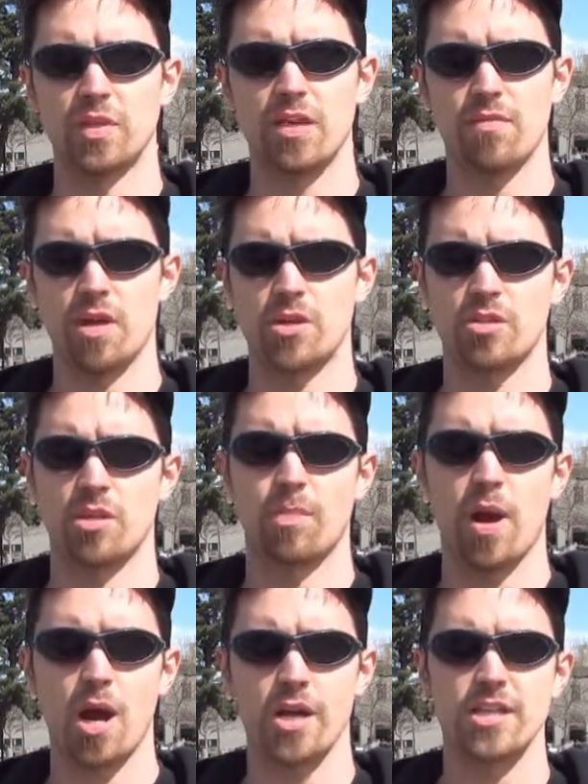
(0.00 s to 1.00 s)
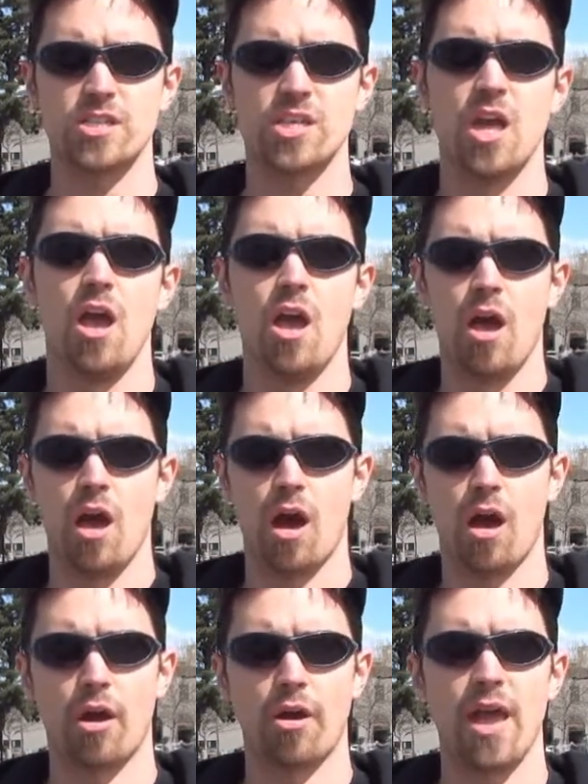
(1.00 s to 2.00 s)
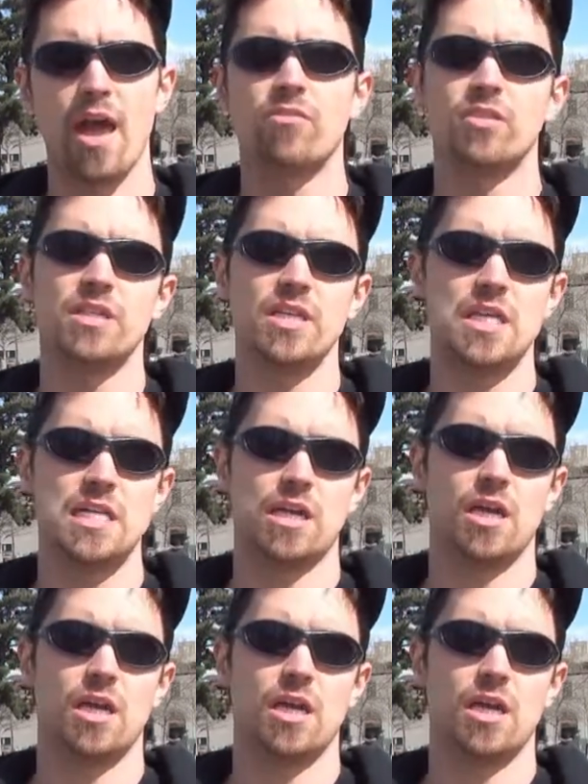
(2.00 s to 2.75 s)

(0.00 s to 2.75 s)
we live under and the parties are heavily